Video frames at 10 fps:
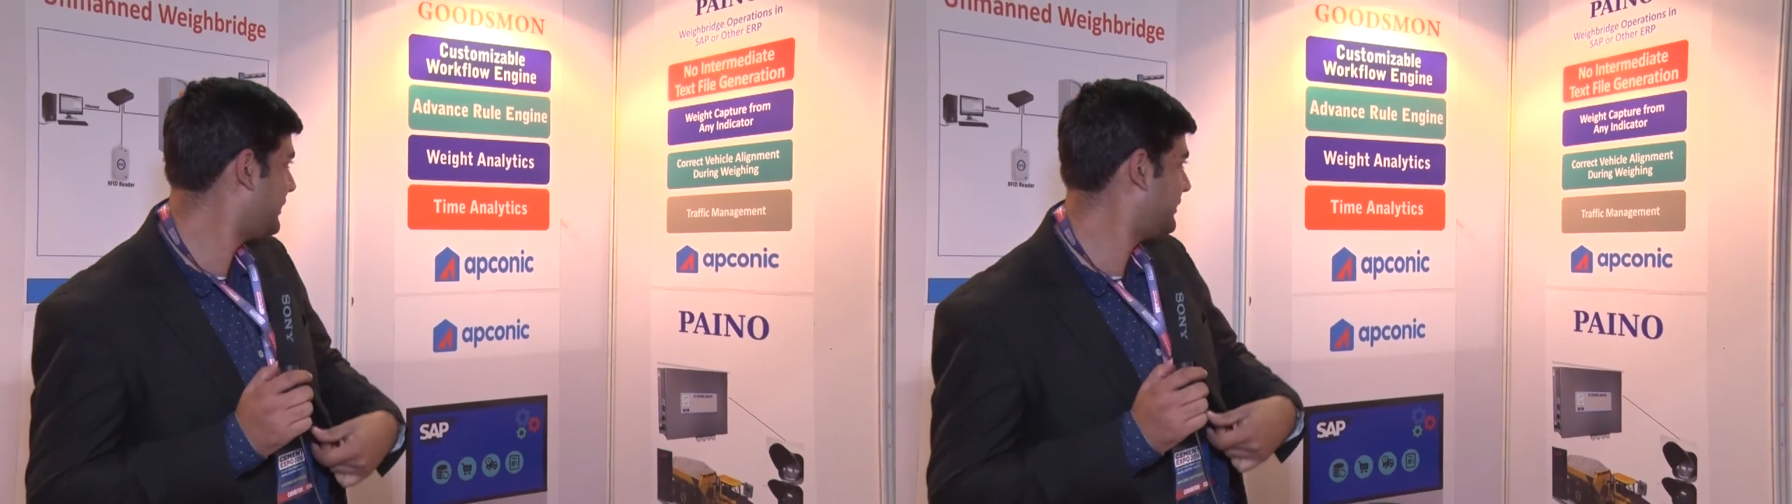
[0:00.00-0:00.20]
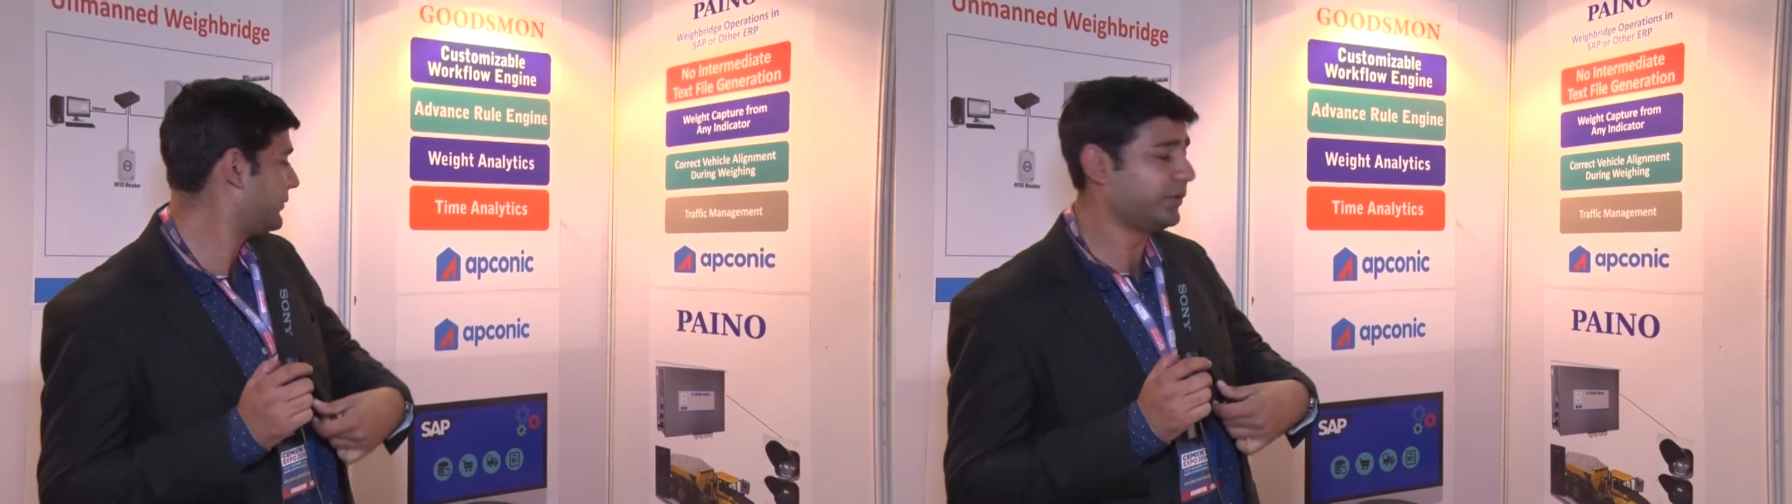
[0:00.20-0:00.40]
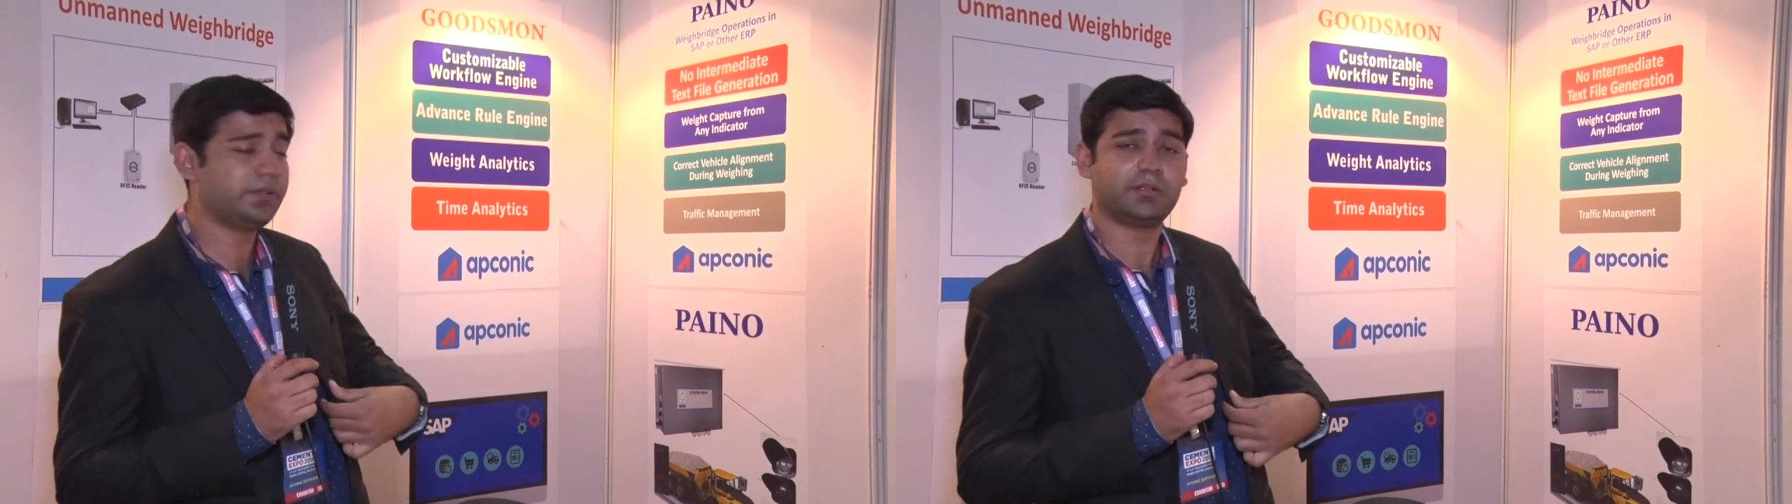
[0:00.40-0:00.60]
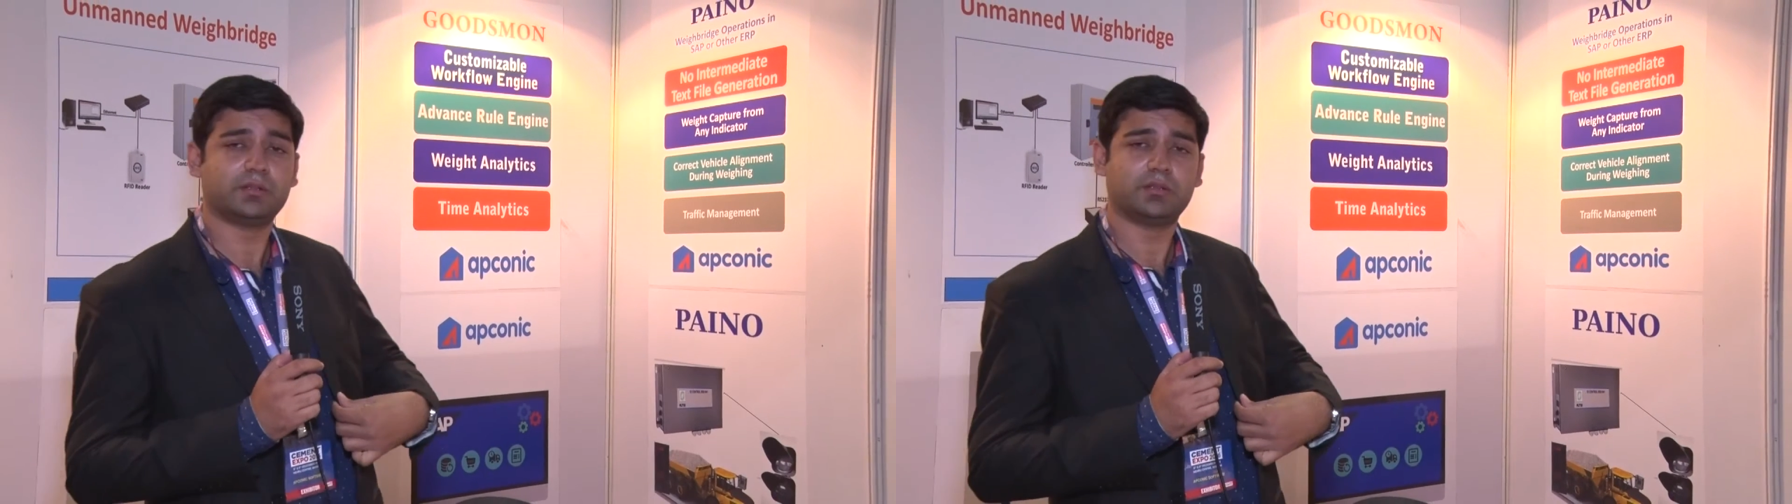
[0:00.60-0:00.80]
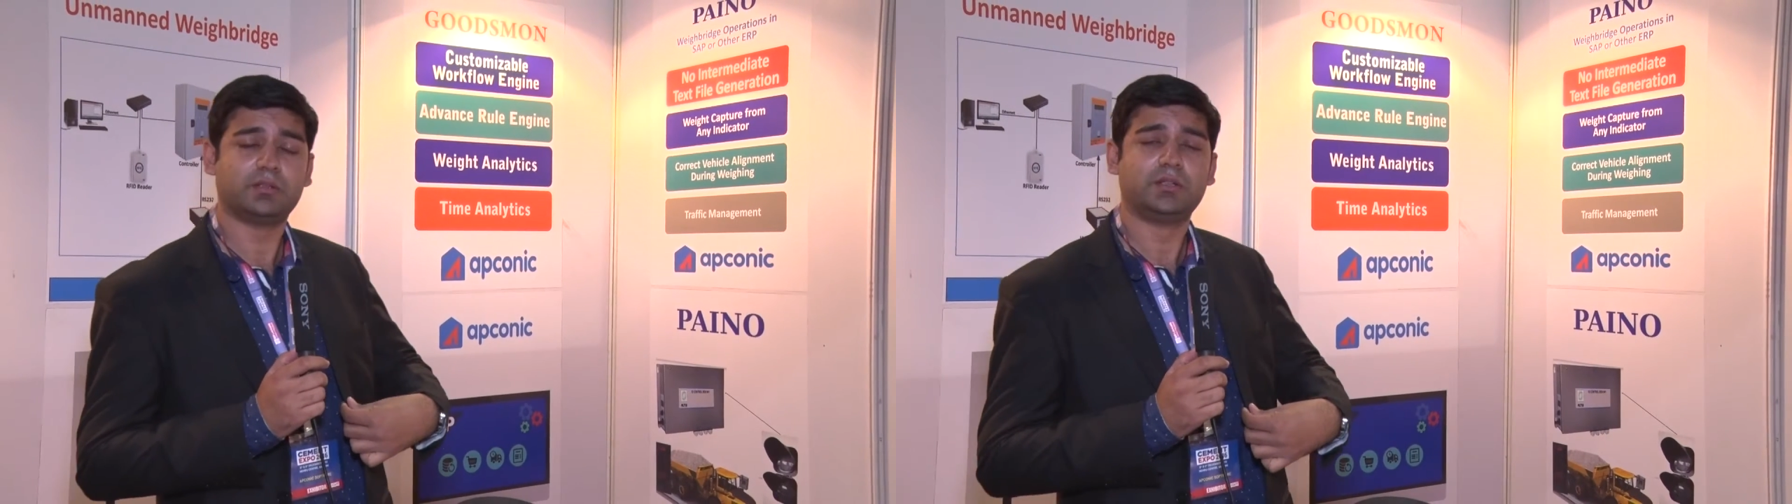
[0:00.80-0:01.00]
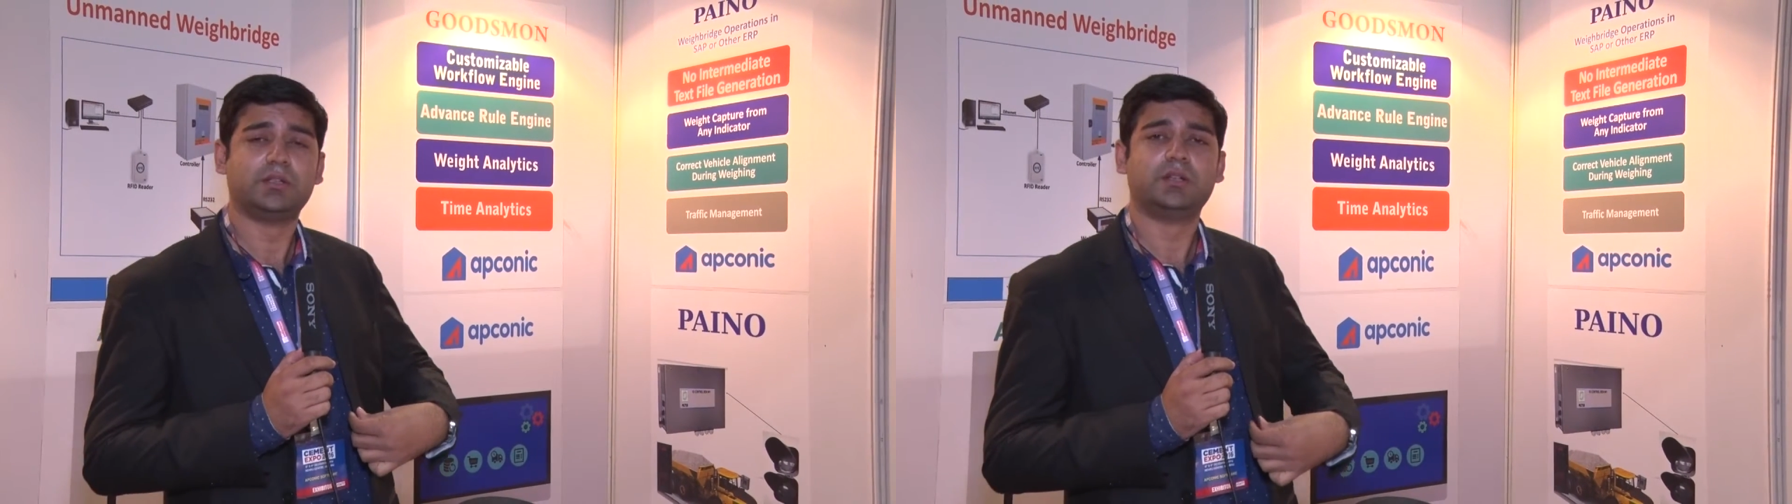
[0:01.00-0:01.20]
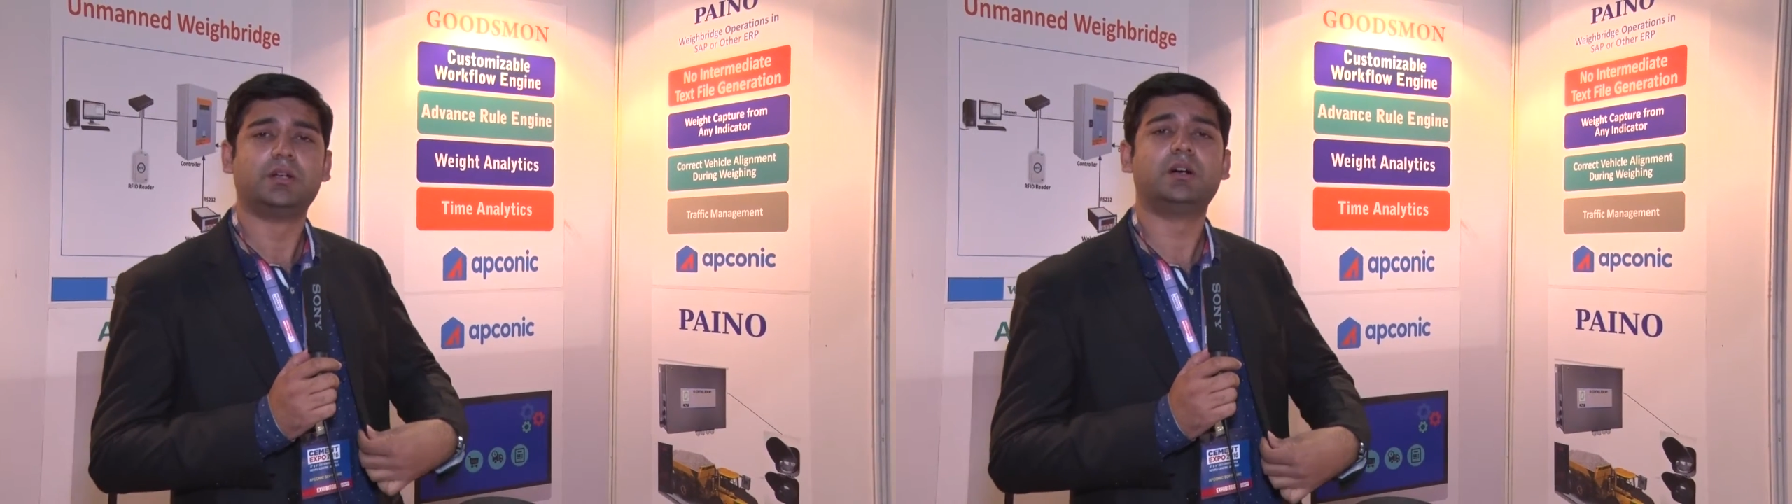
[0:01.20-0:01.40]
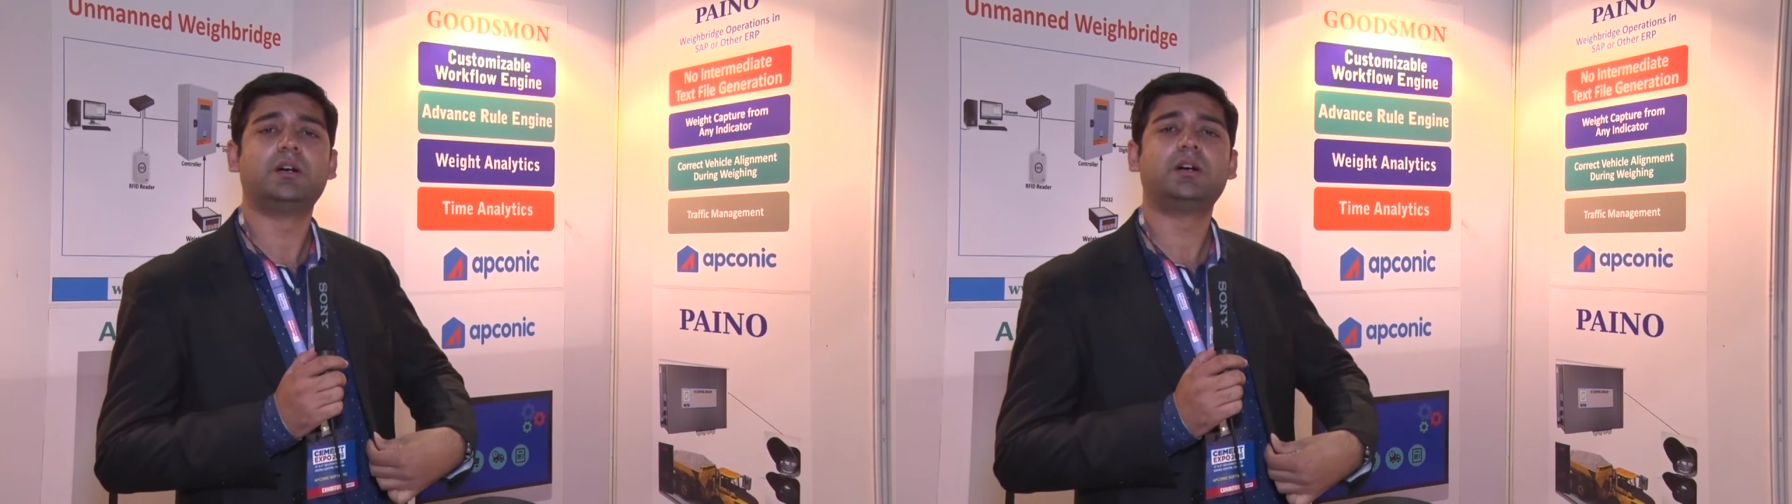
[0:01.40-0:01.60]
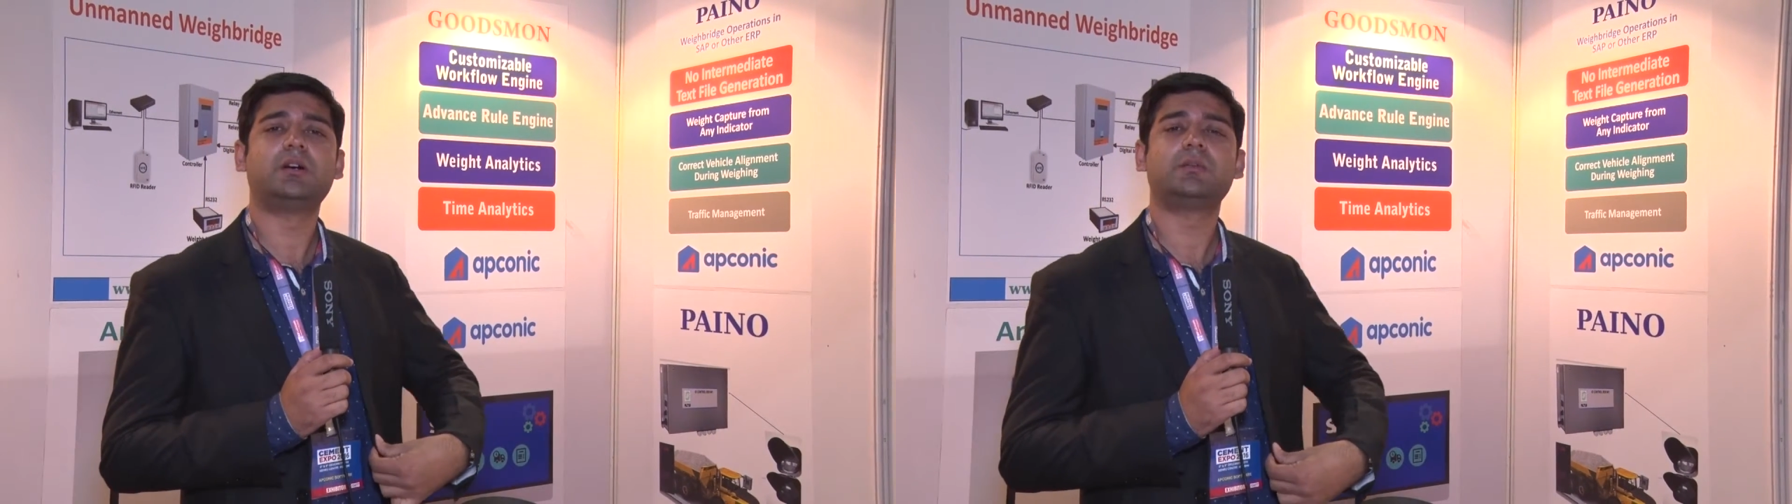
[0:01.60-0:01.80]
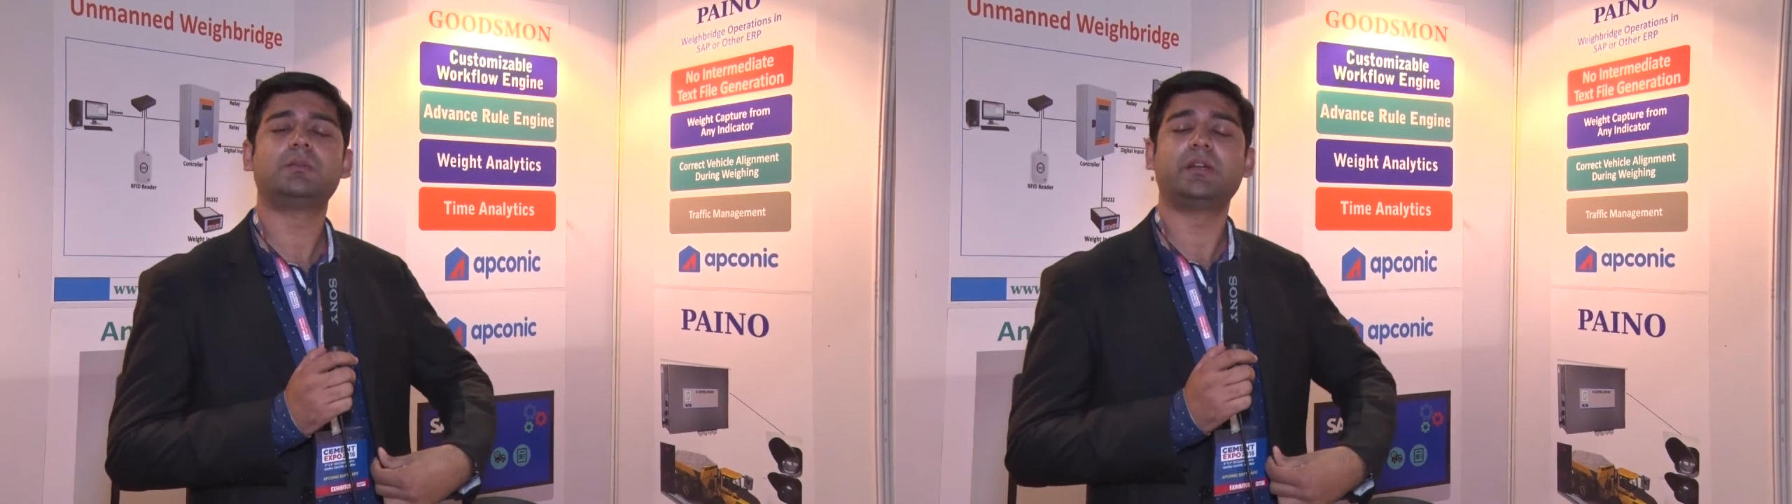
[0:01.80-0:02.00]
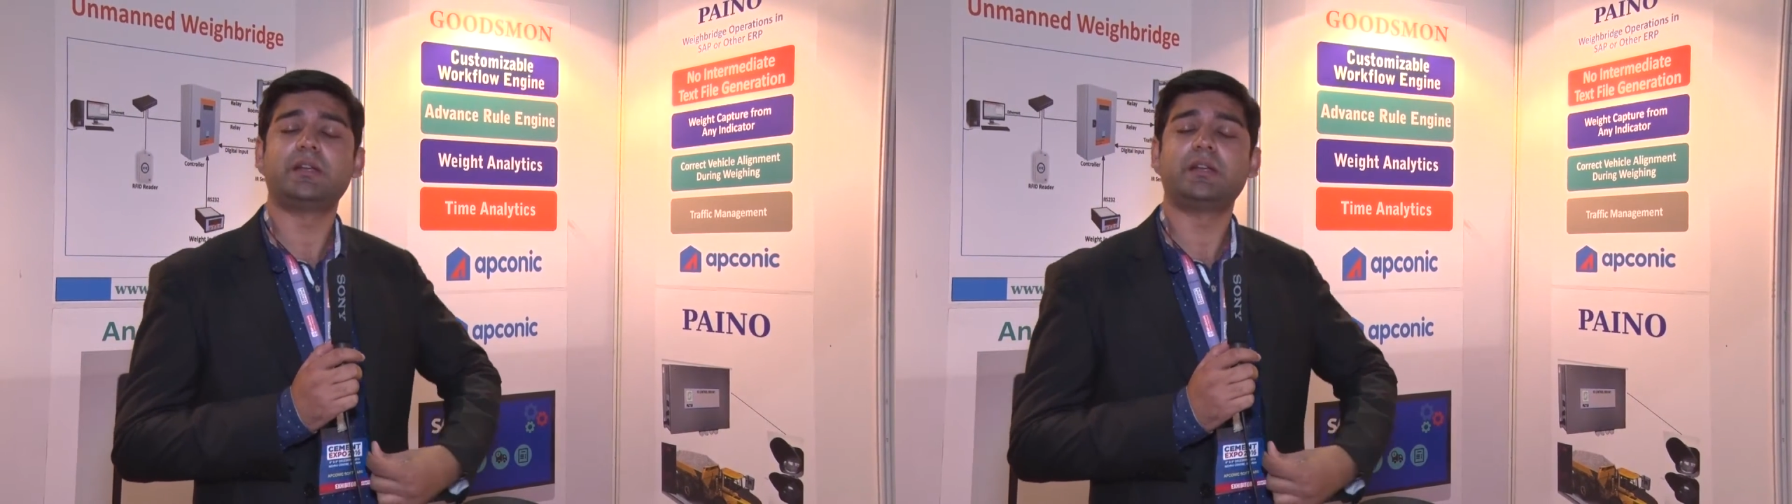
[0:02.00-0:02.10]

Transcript: are different uh,